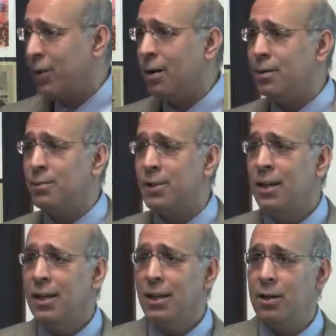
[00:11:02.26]
problems,
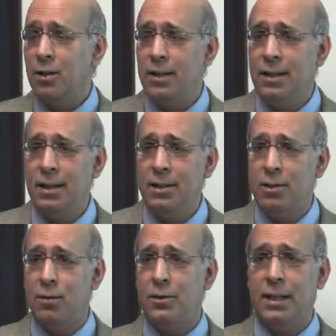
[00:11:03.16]
you know, you need
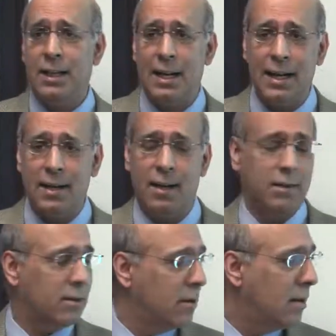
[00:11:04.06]
to see an eye
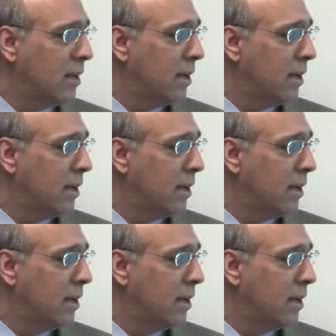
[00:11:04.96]
doctor.